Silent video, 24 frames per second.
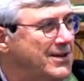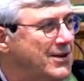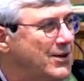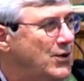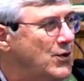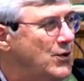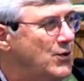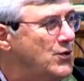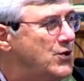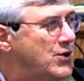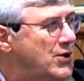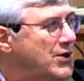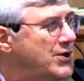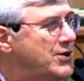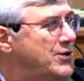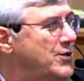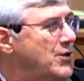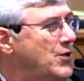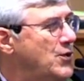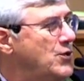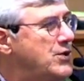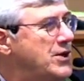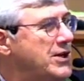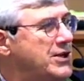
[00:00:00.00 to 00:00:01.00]
Who could,
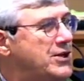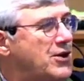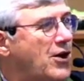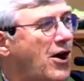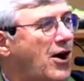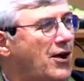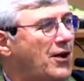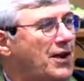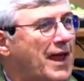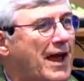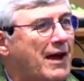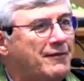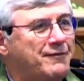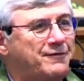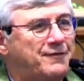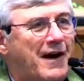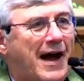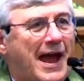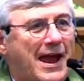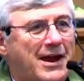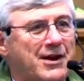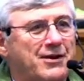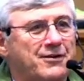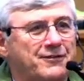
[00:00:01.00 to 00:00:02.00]
who could call down
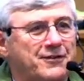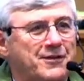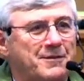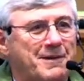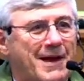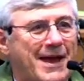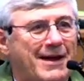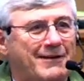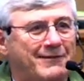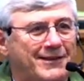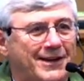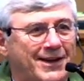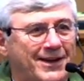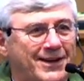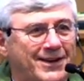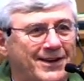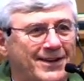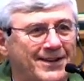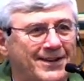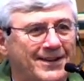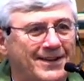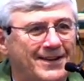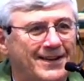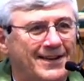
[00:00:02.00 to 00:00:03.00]
fire from heaven?
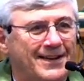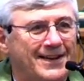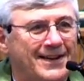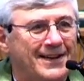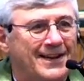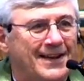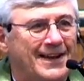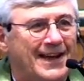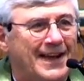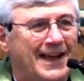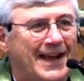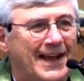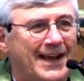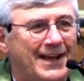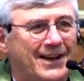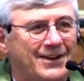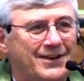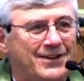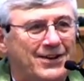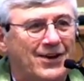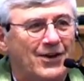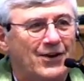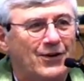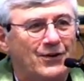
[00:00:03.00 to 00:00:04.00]

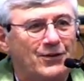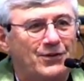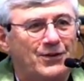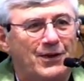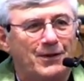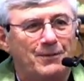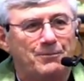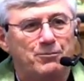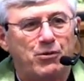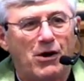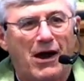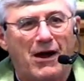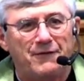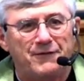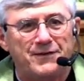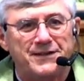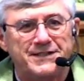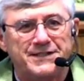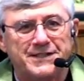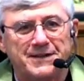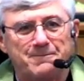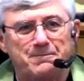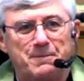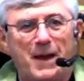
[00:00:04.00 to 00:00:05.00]
And, you know, the
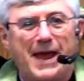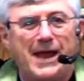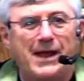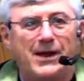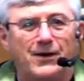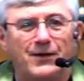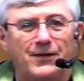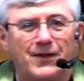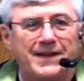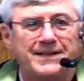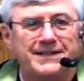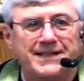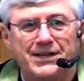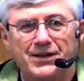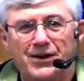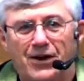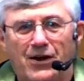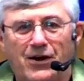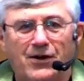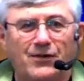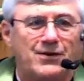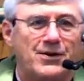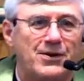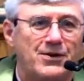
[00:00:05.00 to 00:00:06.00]
prophets of Baal, they did
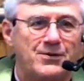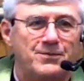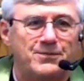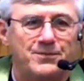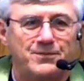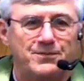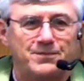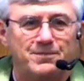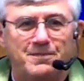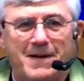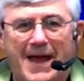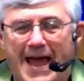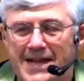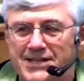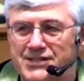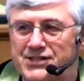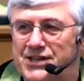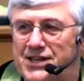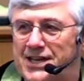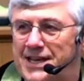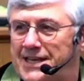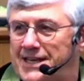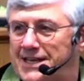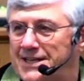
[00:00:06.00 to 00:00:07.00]
all their
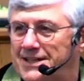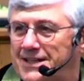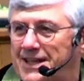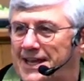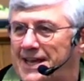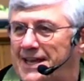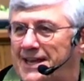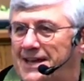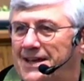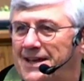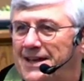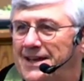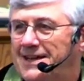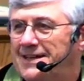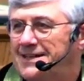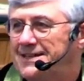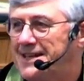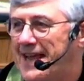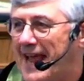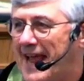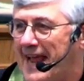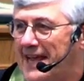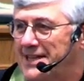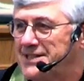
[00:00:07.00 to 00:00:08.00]
magic and they
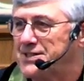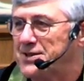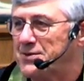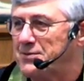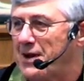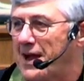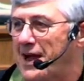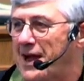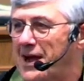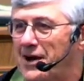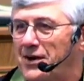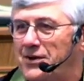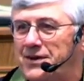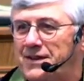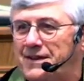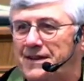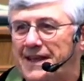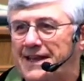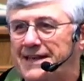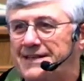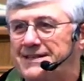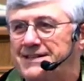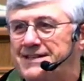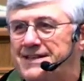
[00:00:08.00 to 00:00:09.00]
danced around and
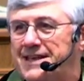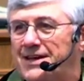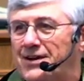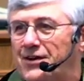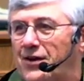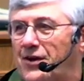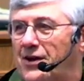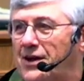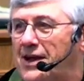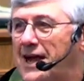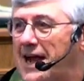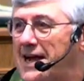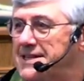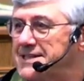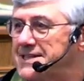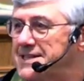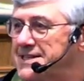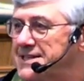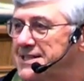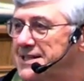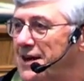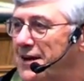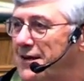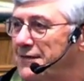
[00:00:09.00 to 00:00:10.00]
they did all kinds of
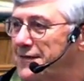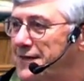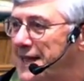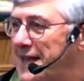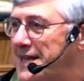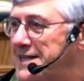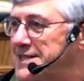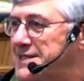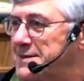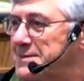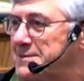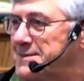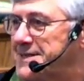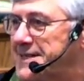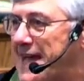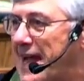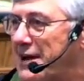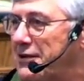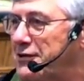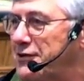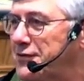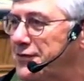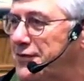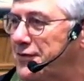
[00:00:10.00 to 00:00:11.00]
stuff and they had some
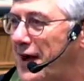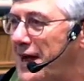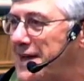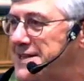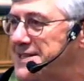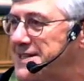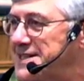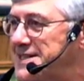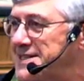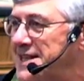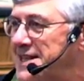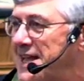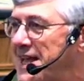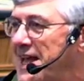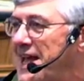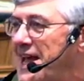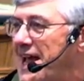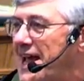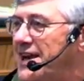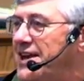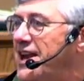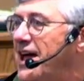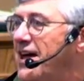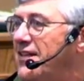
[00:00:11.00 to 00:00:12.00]
sacrifices
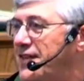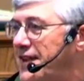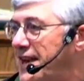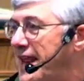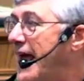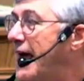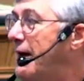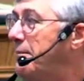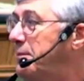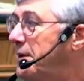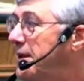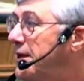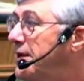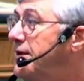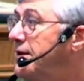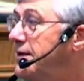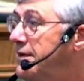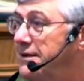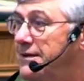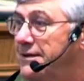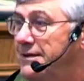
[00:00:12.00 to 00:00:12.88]
and nothing happened.